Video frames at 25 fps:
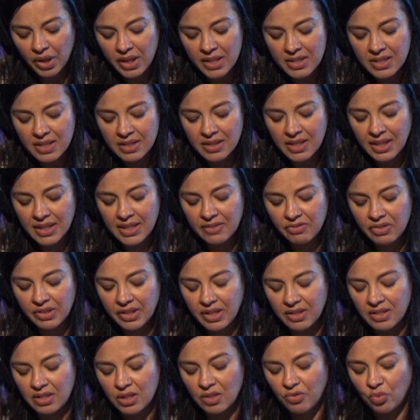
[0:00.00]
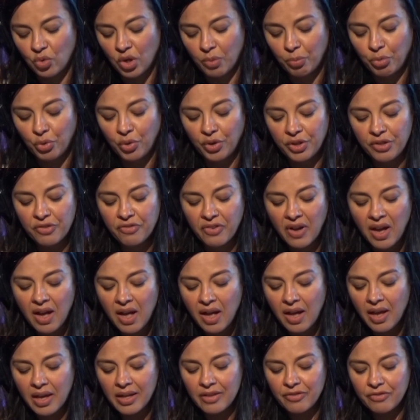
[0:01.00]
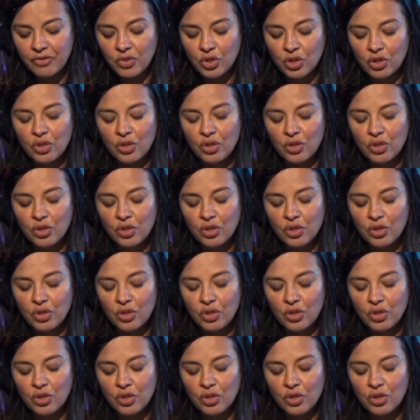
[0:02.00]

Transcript: What is the significance of 1.5,